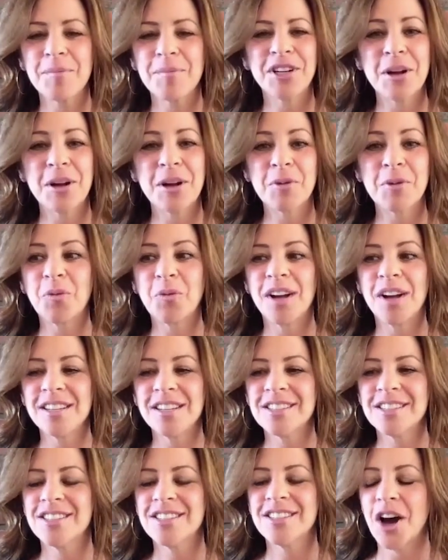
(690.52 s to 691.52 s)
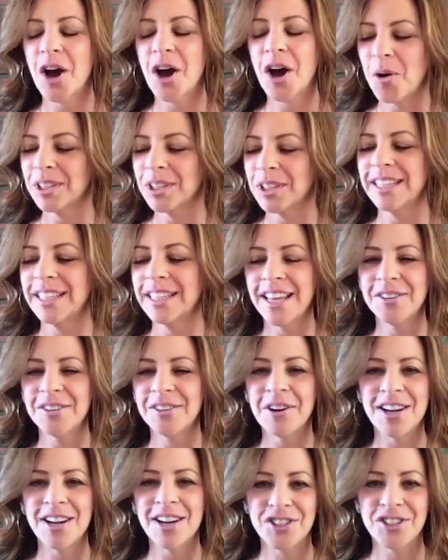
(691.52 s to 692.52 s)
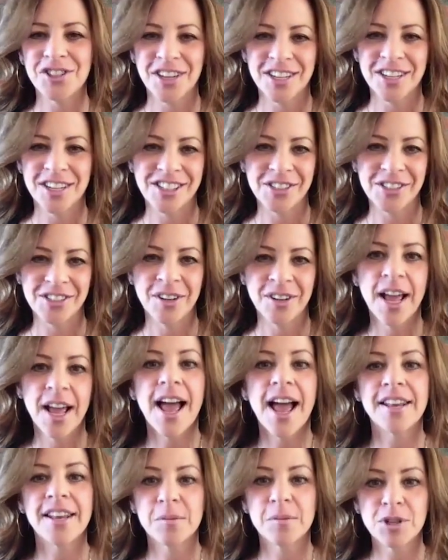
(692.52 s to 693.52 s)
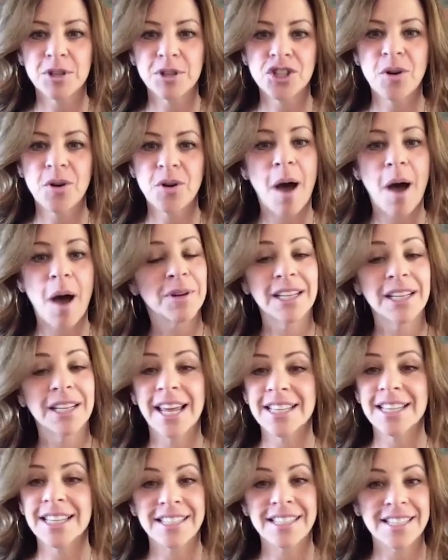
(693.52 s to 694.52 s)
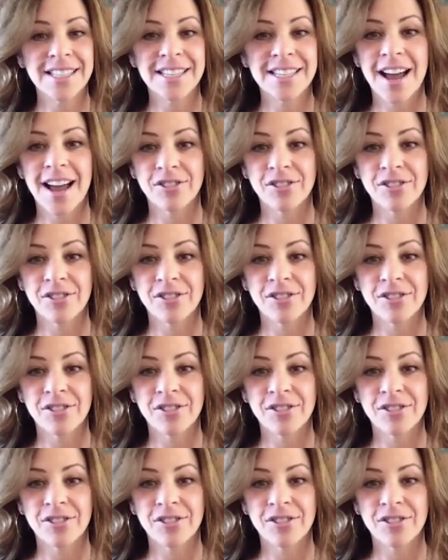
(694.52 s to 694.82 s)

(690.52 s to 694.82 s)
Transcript: I'm going to, number one, totally let you know I trust you. And number two, I'm going to lay the seat